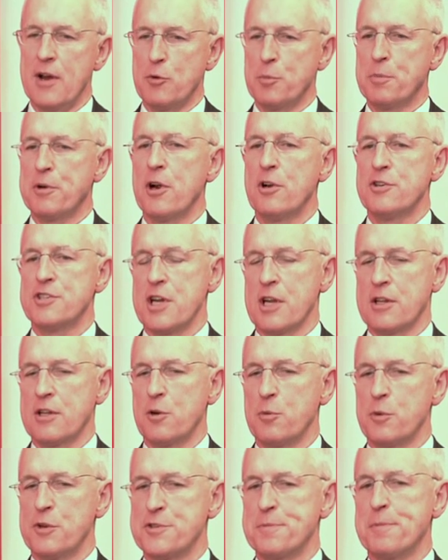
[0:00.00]
have a project
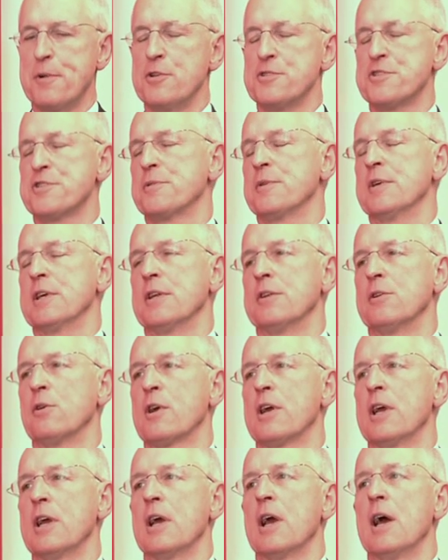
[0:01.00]
that we're sponsoring
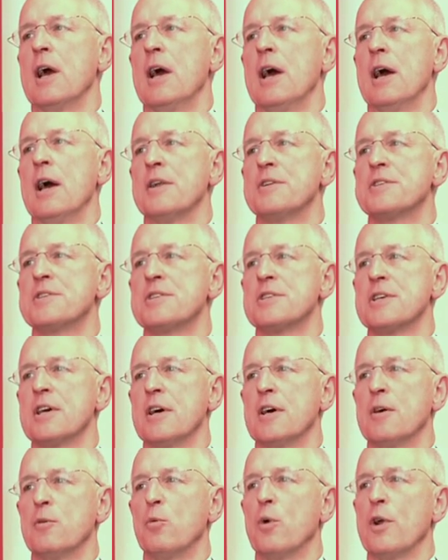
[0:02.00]
looking at
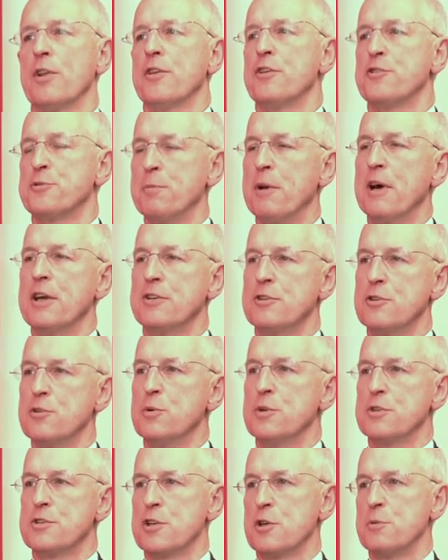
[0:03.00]
what this might
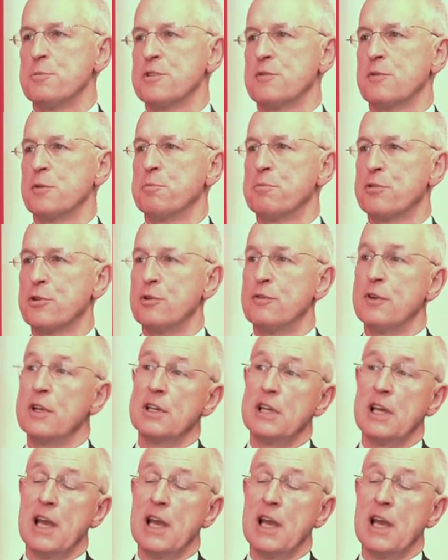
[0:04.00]
do in terms of improving